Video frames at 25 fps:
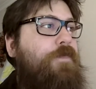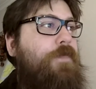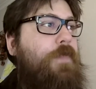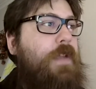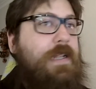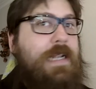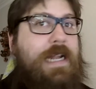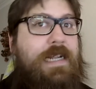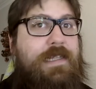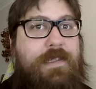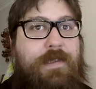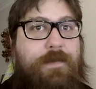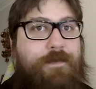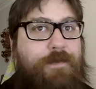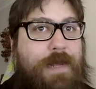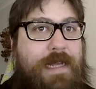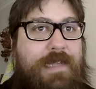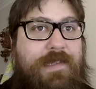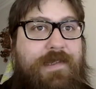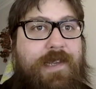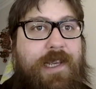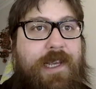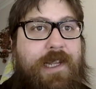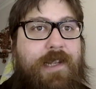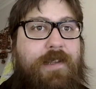And
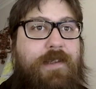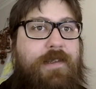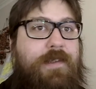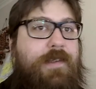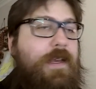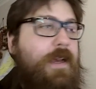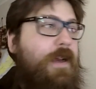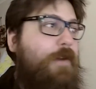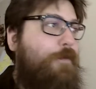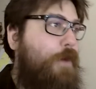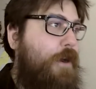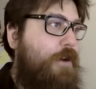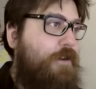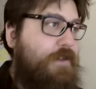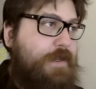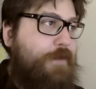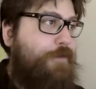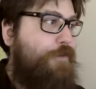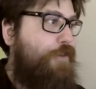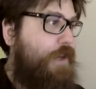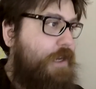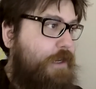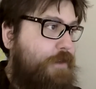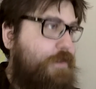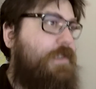that's it. Whereas
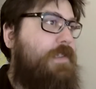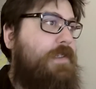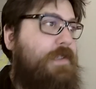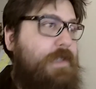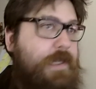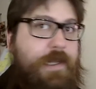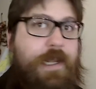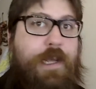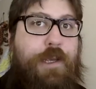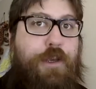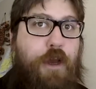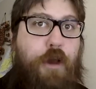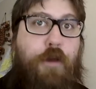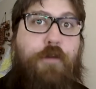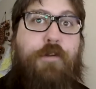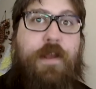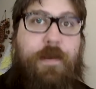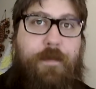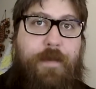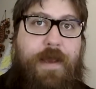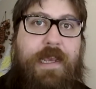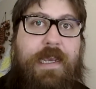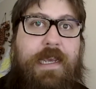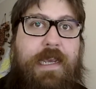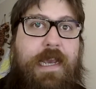everyone else is sitting there
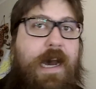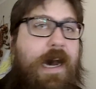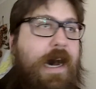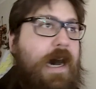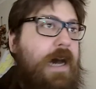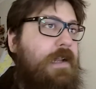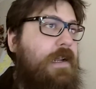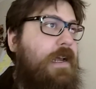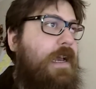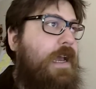coding, making art,